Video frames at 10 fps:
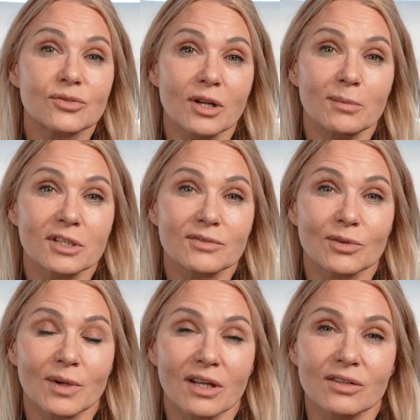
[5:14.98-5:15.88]
treatments
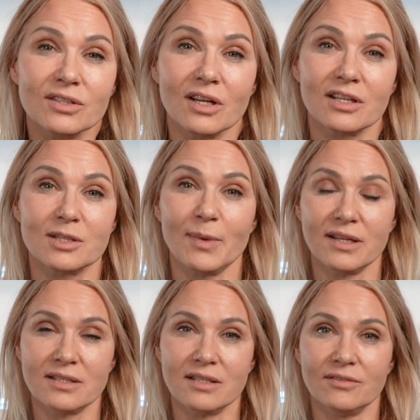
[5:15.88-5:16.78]
for wrinkles are
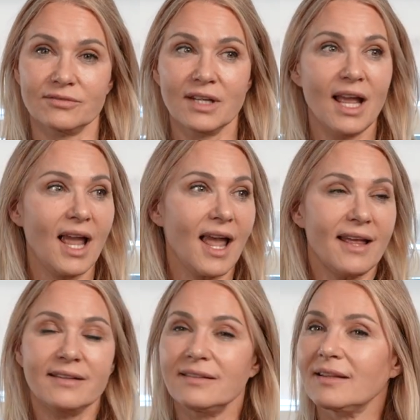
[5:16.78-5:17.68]
expensive.
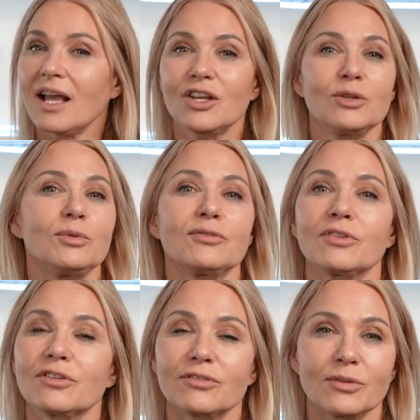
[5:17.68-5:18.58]
And that couldn't be
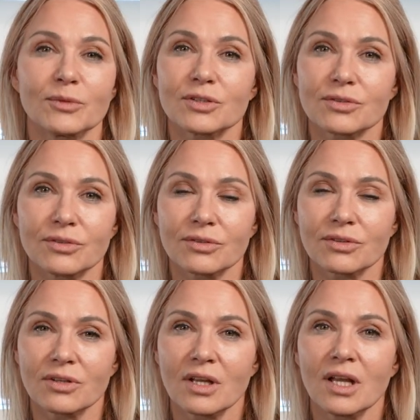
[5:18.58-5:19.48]
further from the
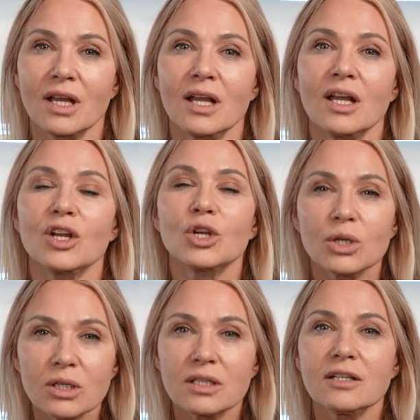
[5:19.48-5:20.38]
truth.
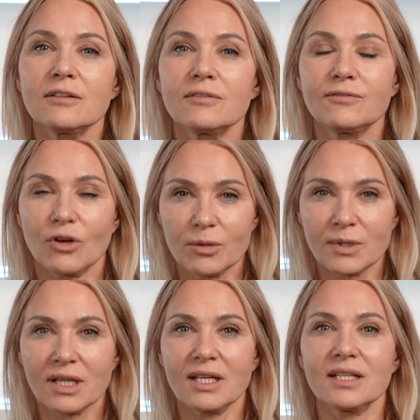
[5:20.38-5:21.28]
Good
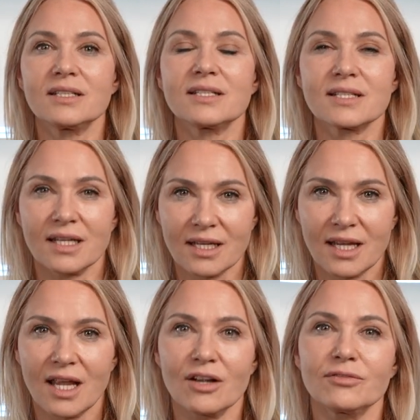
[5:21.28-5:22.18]
formulated
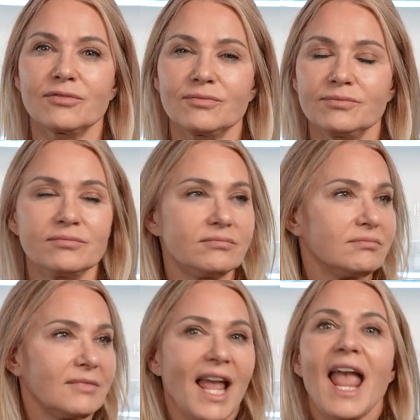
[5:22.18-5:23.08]
skincare,
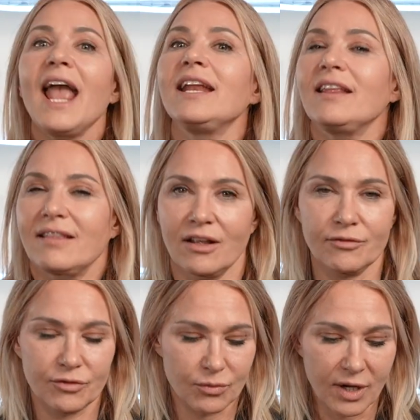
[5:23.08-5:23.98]
anything
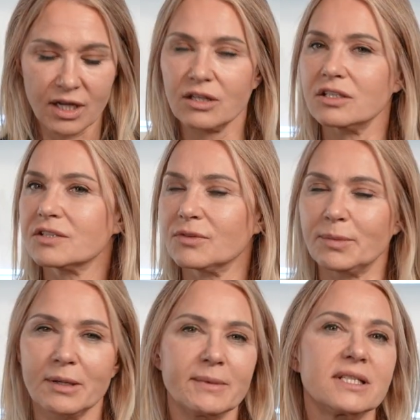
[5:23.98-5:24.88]
for wrinkles, for
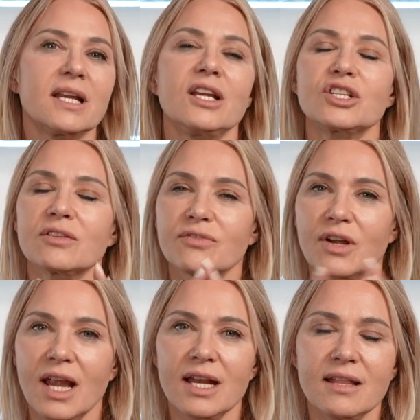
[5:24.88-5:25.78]
pigmentation,
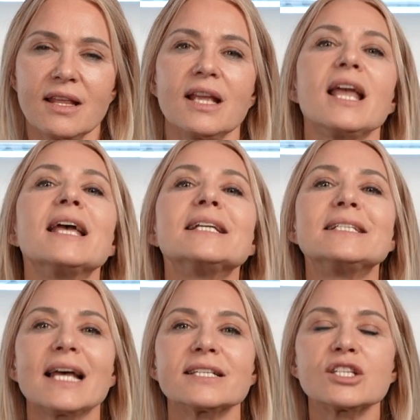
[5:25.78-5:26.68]
for anything,
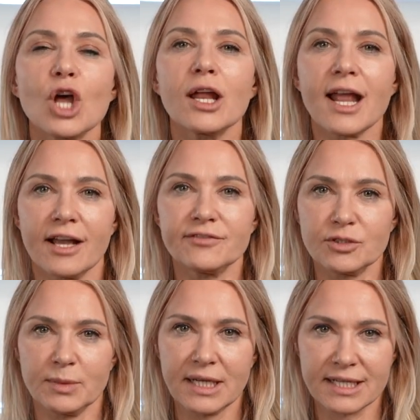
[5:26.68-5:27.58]
does not have
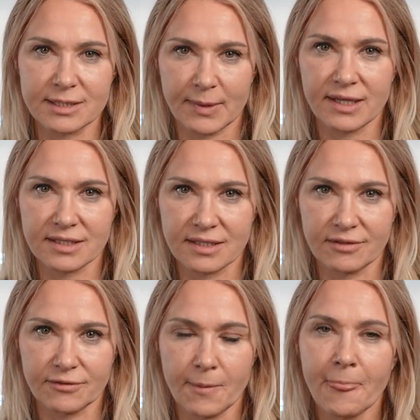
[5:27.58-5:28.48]
to be
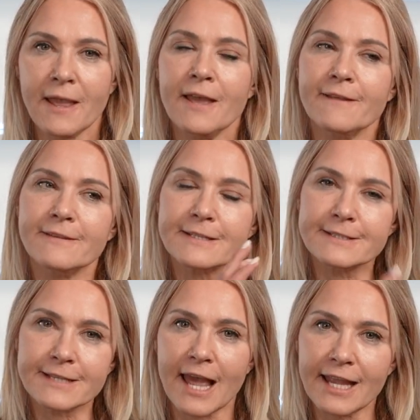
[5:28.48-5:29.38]
expensive. The
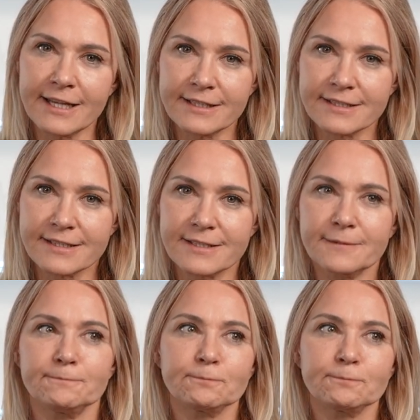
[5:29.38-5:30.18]
science